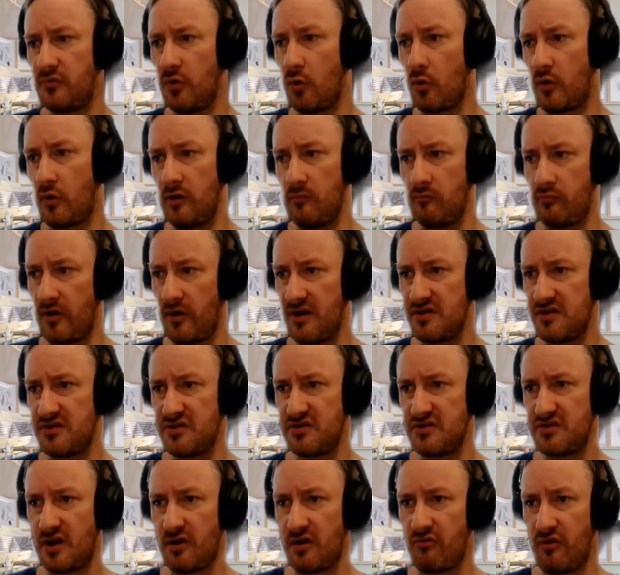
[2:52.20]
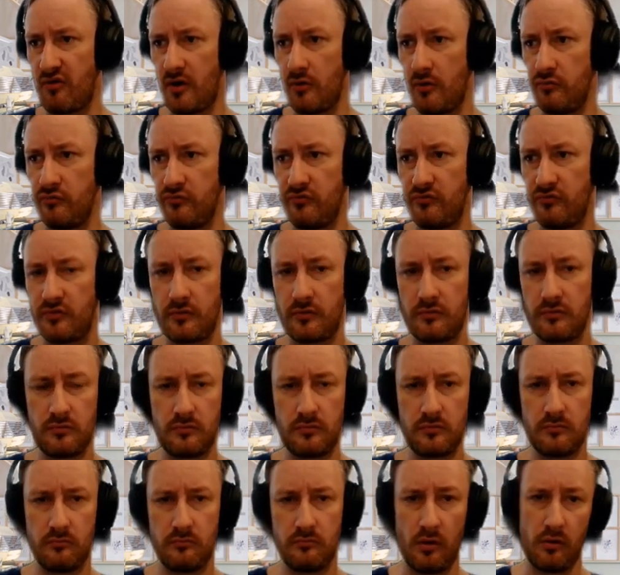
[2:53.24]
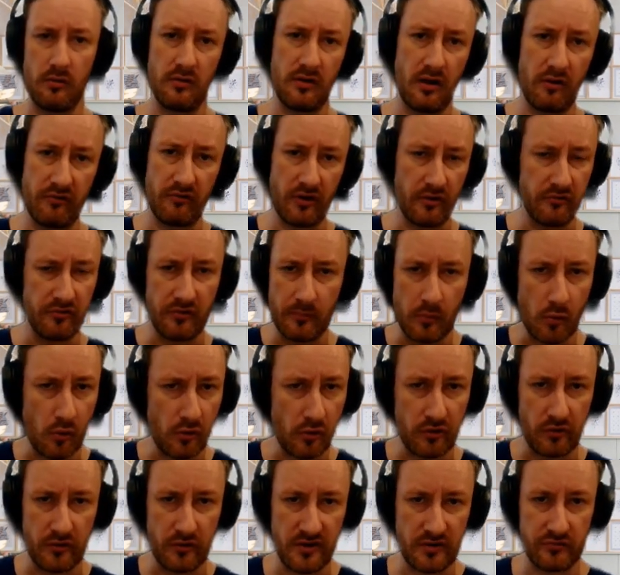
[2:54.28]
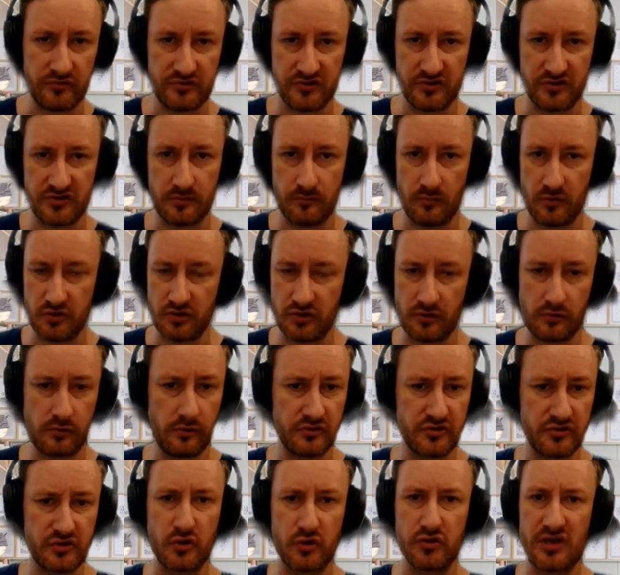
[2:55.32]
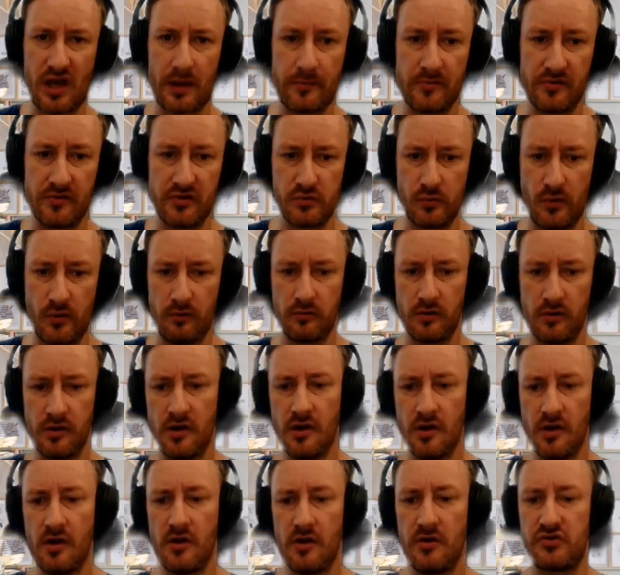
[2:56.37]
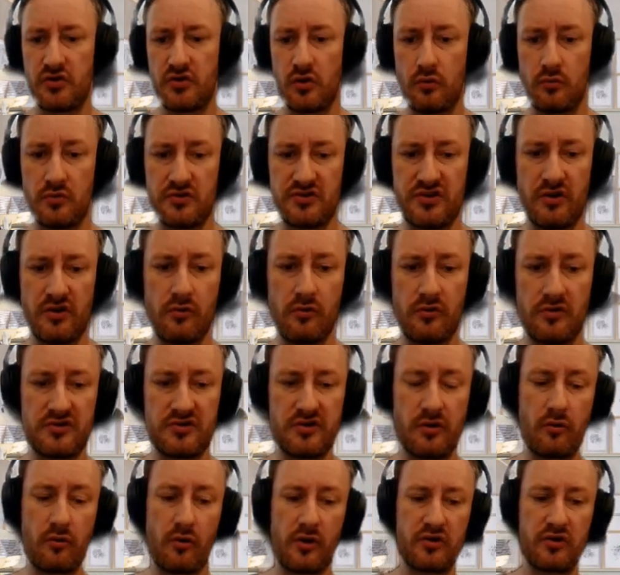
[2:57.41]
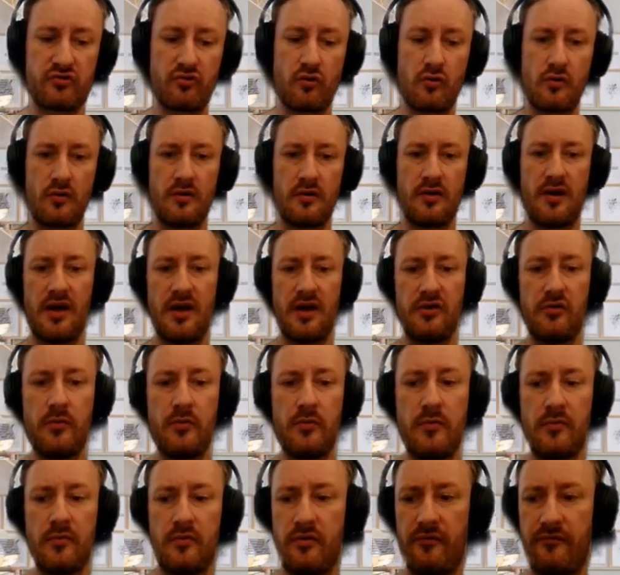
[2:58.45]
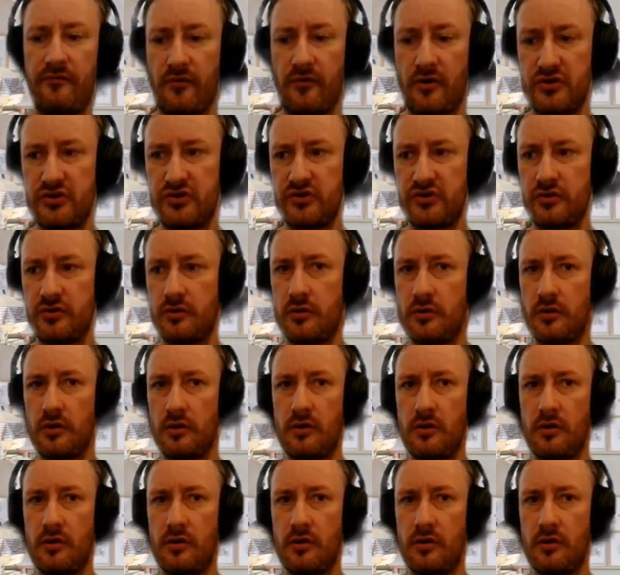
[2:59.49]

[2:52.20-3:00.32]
token prices around the Polkadot ecosystem, which includes Kusama as well. So still going strong, and we were the first